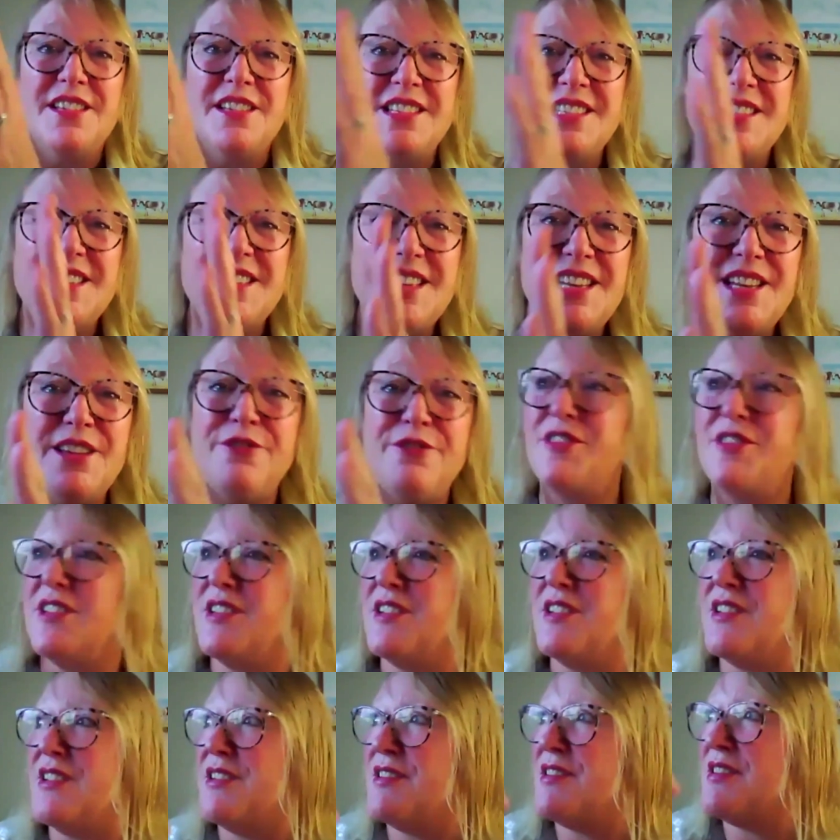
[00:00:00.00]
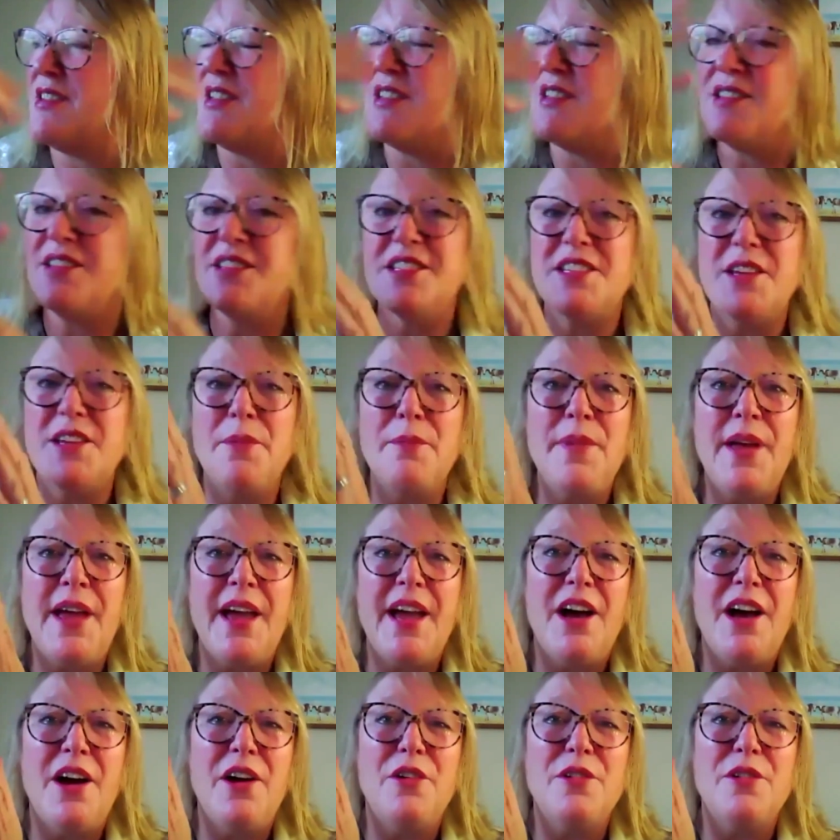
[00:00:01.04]
is lifted, is
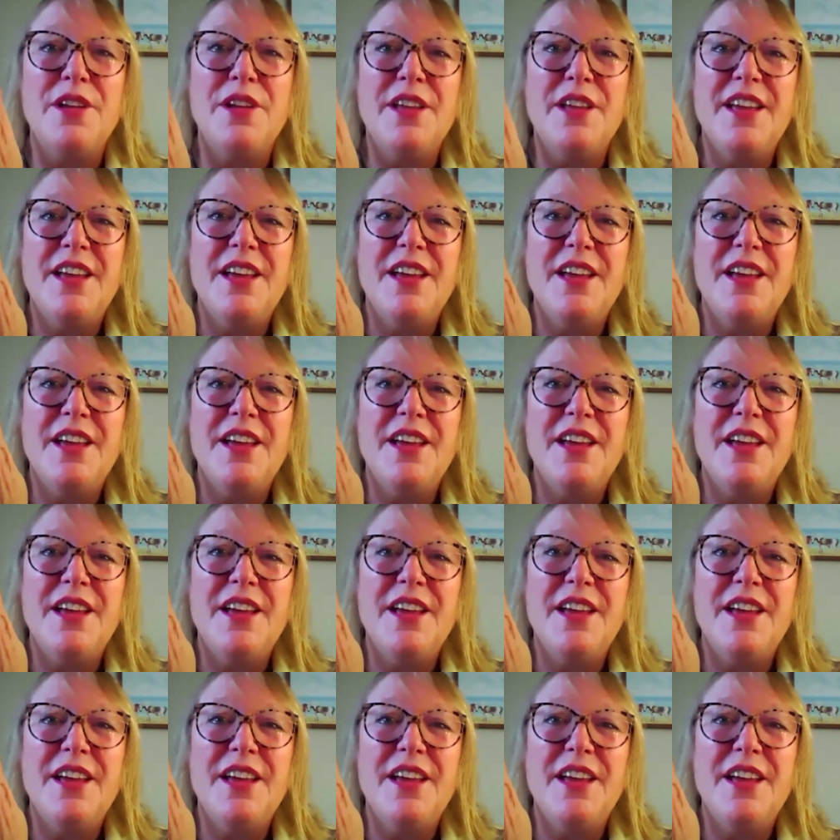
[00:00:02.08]
somehow